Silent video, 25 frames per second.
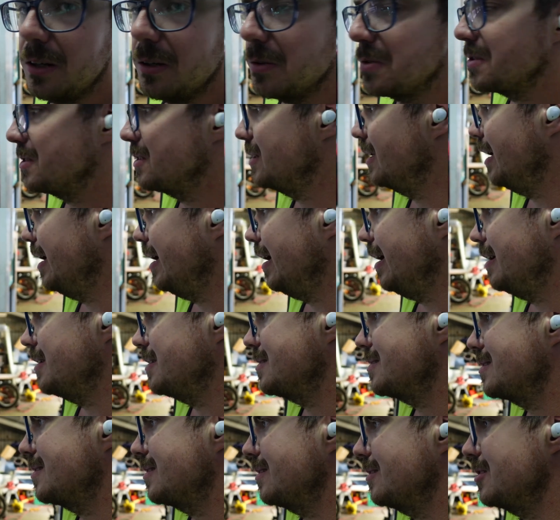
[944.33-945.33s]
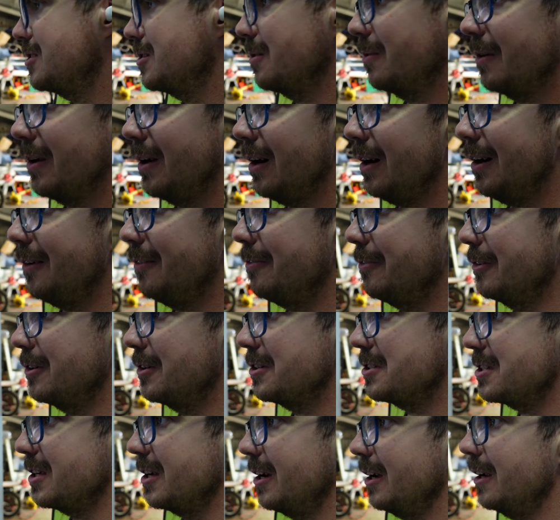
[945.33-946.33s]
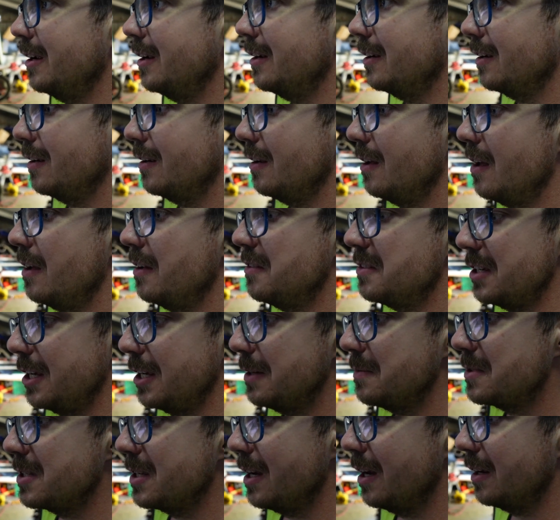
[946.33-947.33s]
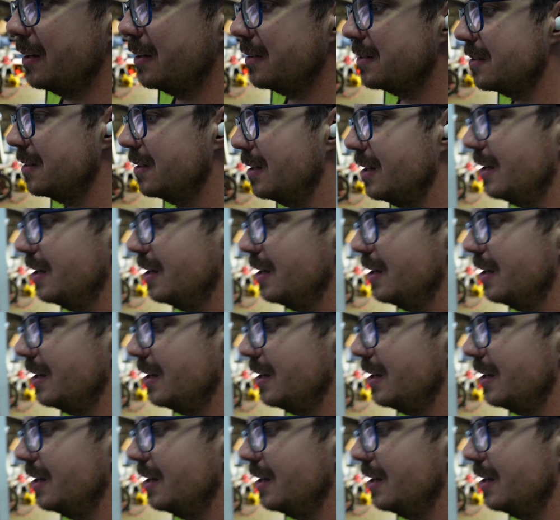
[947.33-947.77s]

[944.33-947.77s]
else that has two and a half foot tank, deep tanks.